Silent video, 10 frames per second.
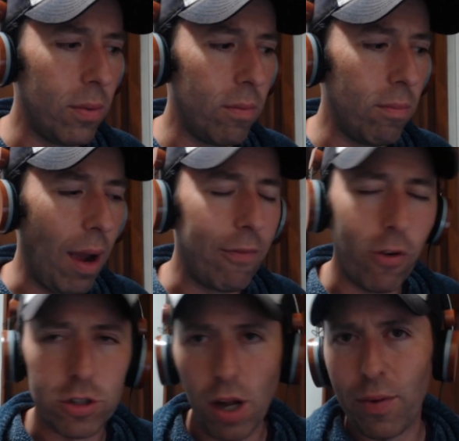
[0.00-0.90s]
uh,
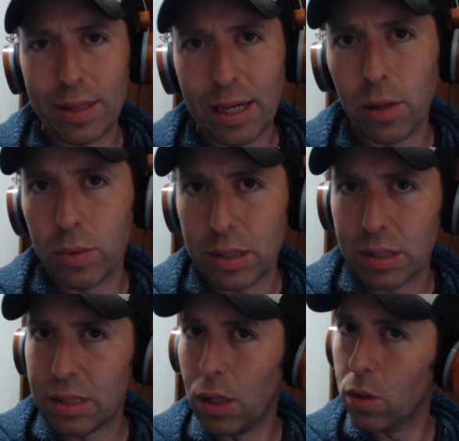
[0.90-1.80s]
first off, I think he was a
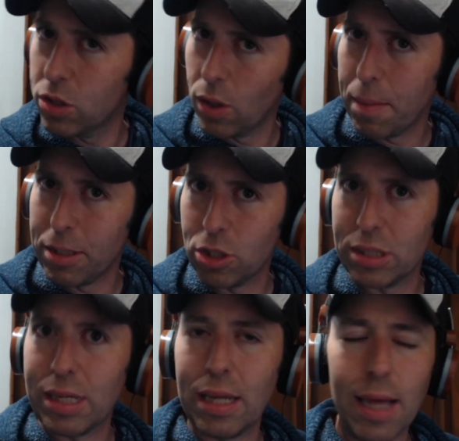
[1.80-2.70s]
steal. So let me just
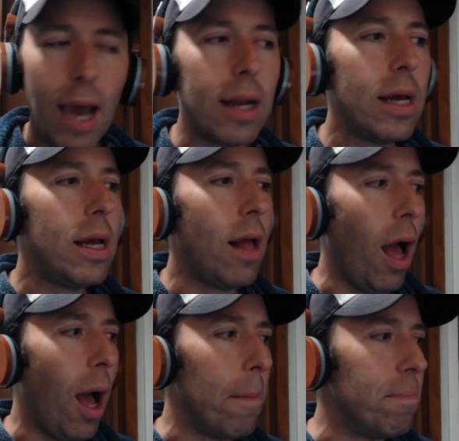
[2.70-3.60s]
say that.
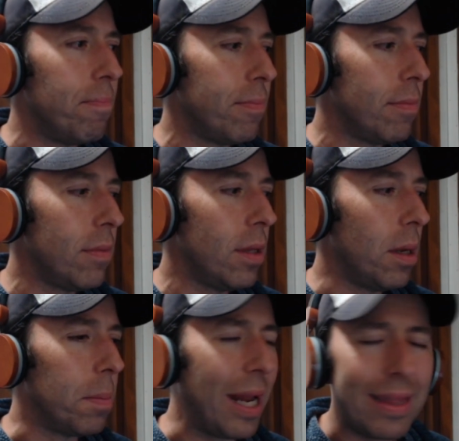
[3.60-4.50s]
Um,
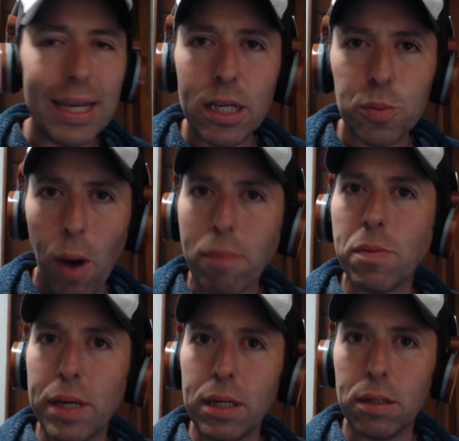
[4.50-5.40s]
but I think he's
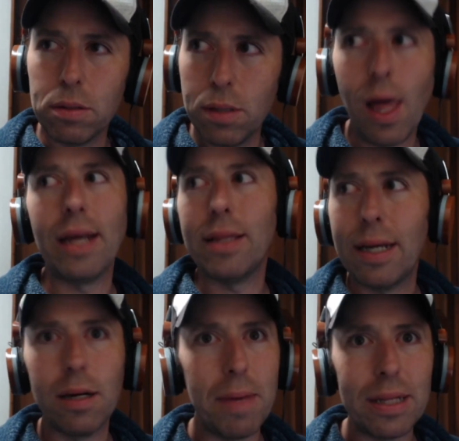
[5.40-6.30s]
probably likely going
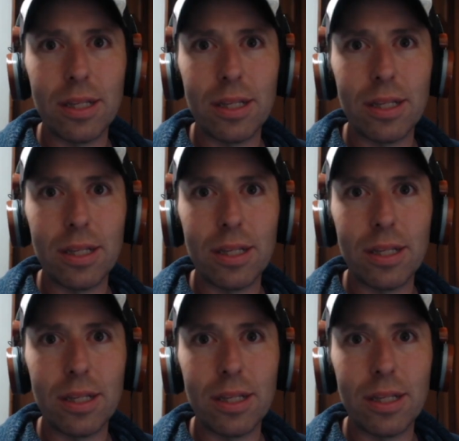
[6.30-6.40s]
to make this